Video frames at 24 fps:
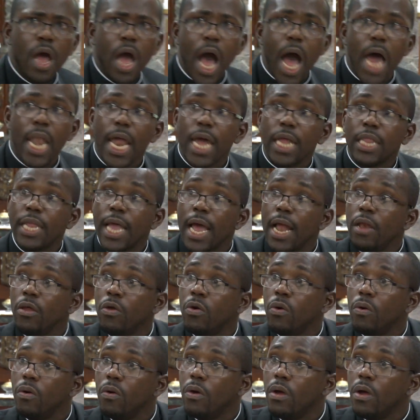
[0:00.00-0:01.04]
And I tell
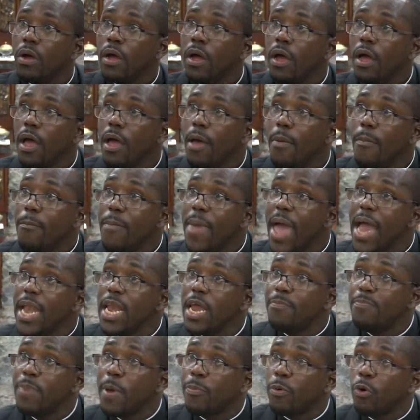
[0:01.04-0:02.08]
you,
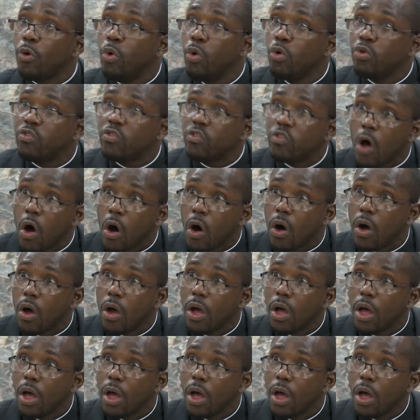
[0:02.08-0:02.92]
many people who saw